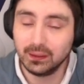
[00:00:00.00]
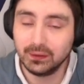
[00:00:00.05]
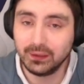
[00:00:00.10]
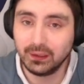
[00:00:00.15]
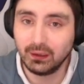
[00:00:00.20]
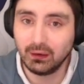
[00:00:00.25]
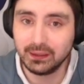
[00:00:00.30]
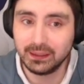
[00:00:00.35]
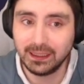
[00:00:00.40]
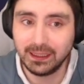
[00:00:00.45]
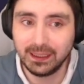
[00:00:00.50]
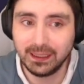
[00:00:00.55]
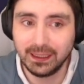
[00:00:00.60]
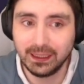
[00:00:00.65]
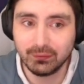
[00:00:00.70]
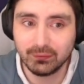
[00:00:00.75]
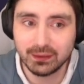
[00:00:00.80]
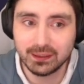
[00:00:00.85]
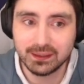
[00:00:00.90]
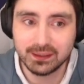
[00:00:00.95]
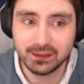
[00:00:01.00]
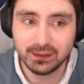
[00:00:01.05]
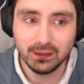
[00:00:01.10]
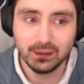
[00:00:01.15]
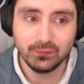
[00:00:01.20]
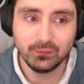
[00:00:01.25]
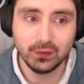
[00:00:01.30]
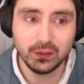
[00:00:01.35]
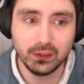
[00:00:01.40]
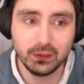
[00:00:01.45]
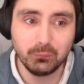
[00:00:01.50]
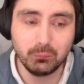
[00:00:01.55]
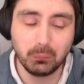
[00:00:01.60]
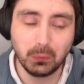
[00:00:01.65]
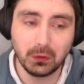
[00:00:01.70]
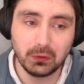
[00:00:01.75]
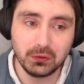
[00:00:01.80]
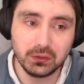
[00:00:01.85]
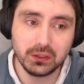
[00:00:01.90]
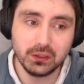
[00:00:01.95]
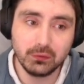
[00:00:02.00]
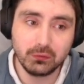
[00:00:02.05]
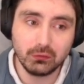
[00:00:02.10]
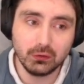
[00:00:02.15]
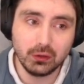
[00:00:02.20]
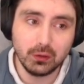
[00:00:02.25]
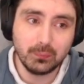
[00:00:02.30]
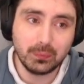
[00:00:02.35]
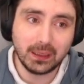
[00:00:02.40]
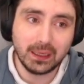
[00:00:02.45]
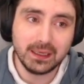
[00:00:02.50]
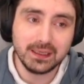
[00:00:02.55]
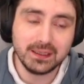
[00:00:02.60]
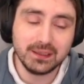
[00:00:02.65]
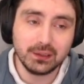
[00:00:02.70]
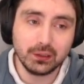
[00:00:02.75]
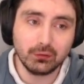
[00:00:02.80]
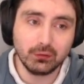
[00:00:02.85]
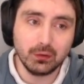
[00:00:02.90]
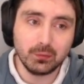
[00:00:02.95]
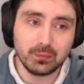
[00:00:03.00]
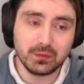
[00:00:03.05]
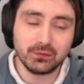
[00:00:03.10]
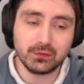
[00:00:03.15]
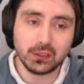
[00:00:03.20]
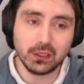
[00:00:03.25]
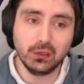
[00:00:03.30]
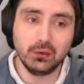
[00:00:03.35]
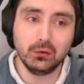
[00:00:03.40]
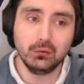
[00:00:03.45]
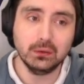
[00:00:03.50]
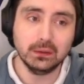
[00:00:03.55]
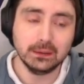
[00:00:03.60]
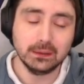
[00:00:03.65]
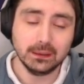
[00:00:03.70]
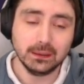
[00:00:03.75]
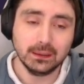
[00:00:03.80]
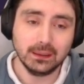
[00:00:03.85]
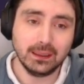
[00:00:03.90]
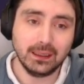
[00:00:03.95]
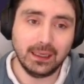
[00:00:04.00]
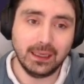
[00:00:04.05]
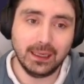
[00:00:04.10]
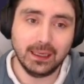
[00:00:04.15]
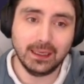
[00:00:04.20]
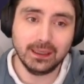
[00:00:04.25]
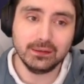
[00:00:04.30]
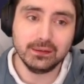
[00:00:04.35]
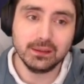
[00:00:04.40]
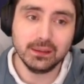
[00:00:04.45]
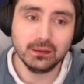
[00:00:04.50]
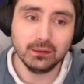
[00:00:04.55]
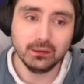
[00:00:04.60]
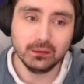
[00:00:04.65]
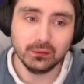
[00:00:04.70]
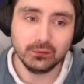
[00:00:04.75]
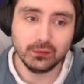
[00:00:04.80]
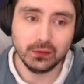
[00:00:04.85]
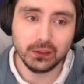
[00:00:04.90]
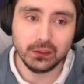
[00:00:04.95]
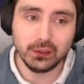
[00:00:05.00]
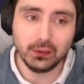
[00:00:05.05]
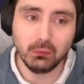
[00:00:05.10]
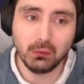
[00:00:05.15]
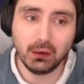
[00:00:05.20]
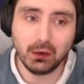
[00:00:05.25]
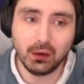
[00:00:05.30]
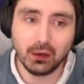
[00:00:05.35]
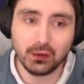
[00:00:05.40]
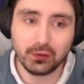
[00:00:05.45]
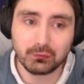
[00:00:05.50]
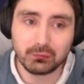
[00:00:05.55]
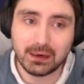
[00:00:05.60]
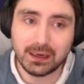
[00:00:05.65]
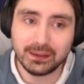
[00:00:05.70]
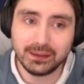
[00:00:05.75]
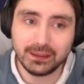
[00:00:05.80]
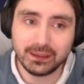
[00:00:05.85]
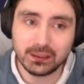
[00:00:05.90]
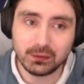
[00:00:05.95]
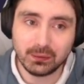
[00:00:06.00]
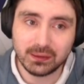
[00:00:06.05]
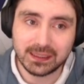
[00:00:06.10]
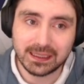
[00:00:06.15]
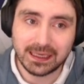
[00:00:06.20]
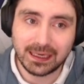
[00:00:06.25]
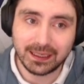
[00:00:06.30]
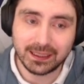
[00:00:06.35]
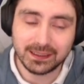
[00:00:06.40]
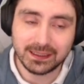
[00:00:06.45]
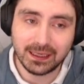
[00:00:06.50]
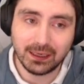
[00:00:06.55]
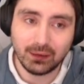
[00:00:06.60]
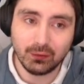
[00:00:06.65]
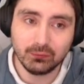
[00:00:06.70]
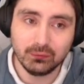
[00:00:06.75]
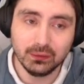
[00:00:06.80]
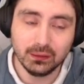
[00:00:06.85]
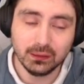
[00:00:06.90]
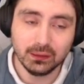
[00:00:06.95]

And the idea here is that you've bludged your group players into groups of two, and that you are threatening to attack down,